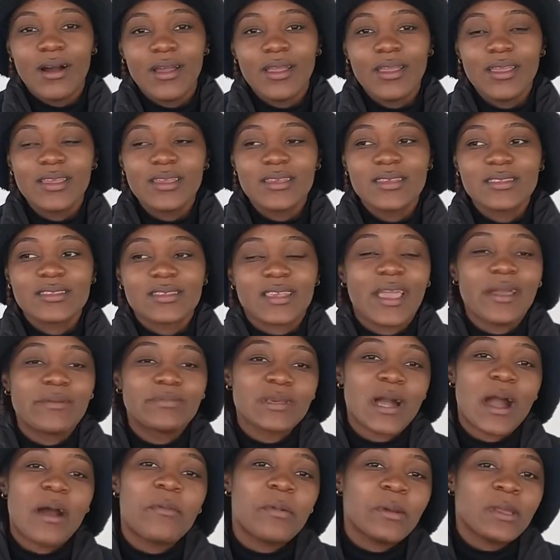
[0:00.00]
it kept
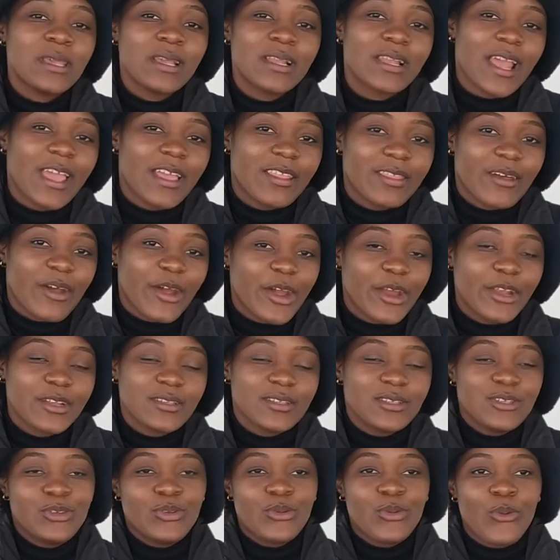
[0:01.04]
happening like that,